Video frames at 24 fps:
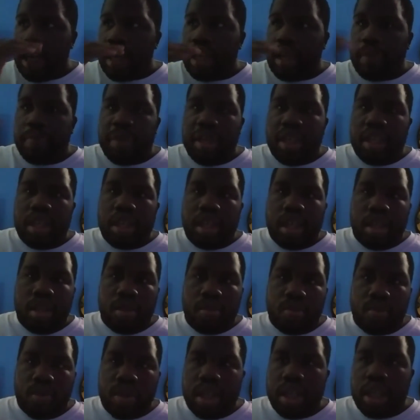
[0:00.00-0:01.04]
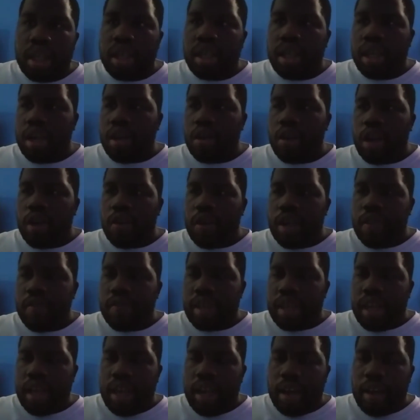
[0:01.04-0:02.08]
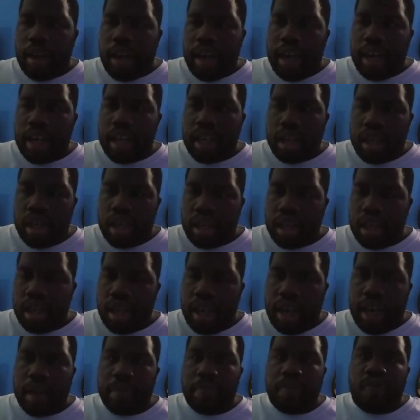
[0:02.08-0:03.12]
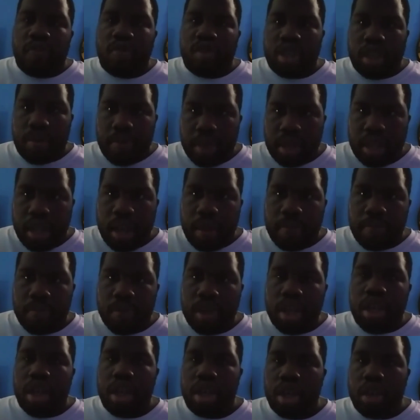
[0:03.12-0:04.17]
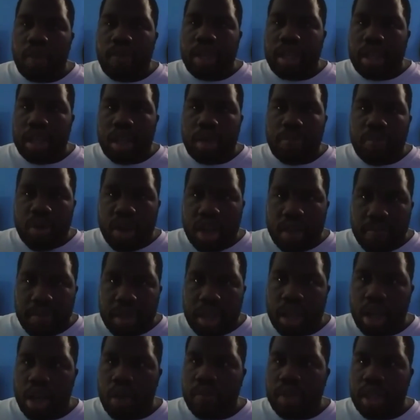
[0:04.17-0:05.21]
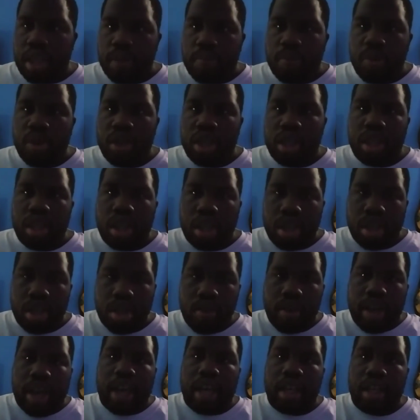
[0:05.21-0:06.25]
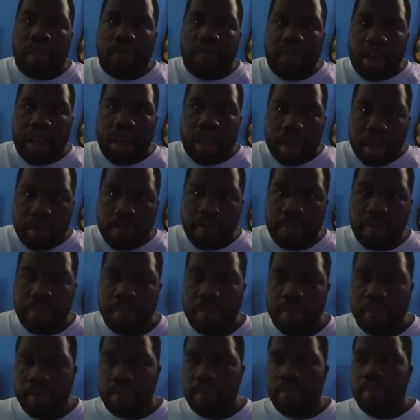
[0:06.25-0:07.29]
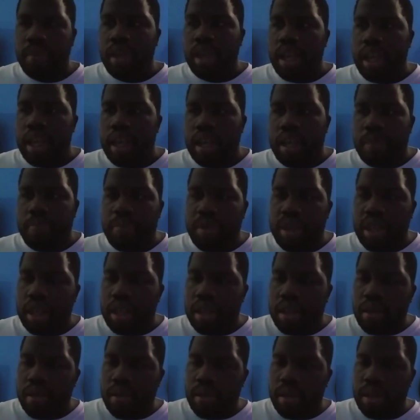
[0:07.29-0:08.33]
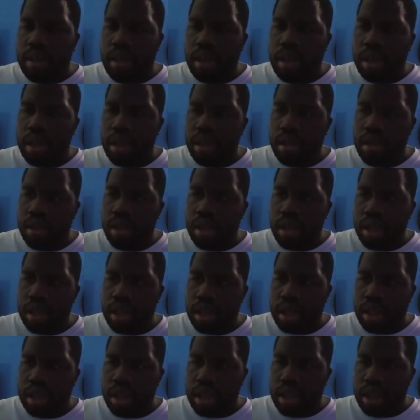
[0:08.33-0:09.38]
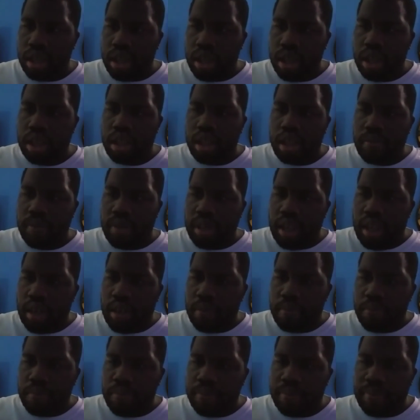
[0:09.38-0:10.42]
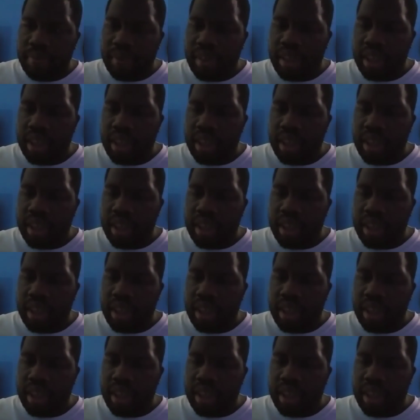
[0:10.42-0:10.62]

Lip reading: times I've been intrigued, or every time I get hyped for SummerSlam, it always disappoints me. It always disappoints you guys, the fans. But this SummerSlam,